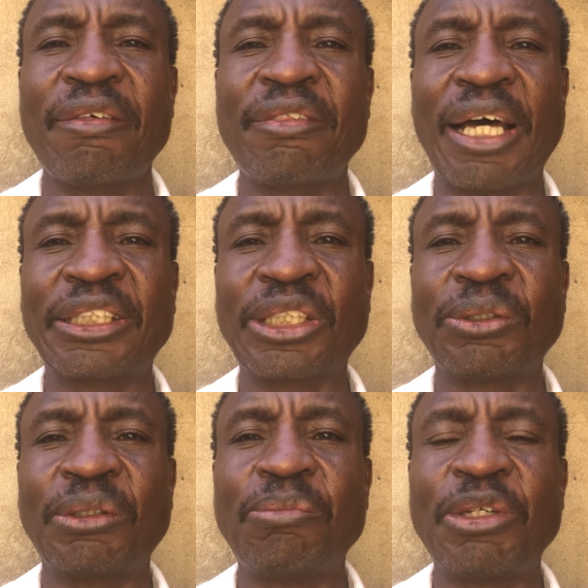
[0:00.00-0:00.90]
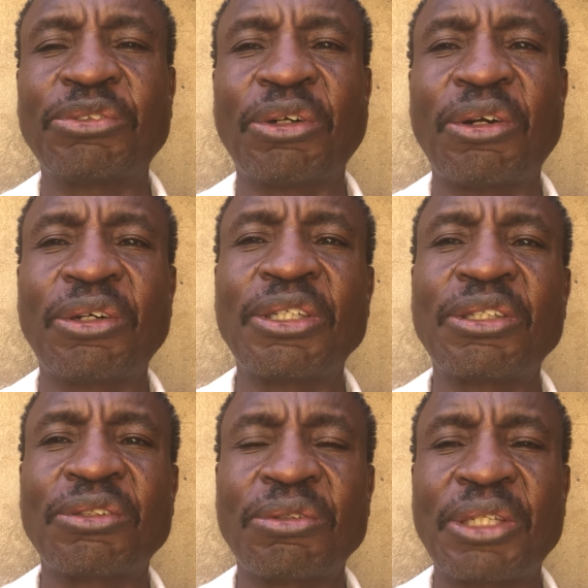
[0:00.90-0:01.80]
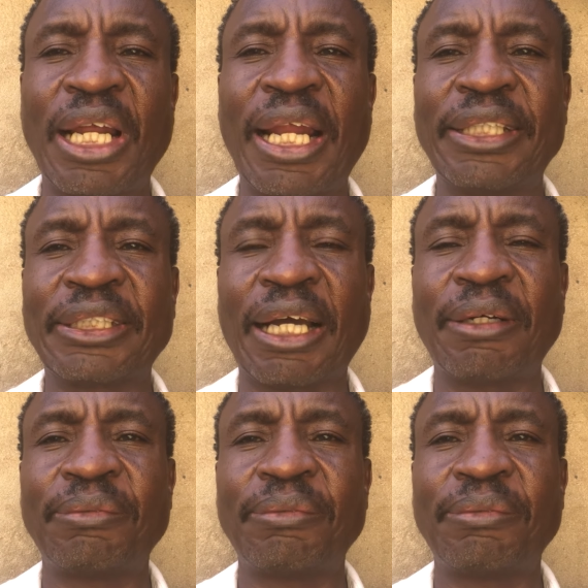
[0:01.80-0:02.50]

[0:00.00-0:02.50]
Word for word: that should be followed to the letter.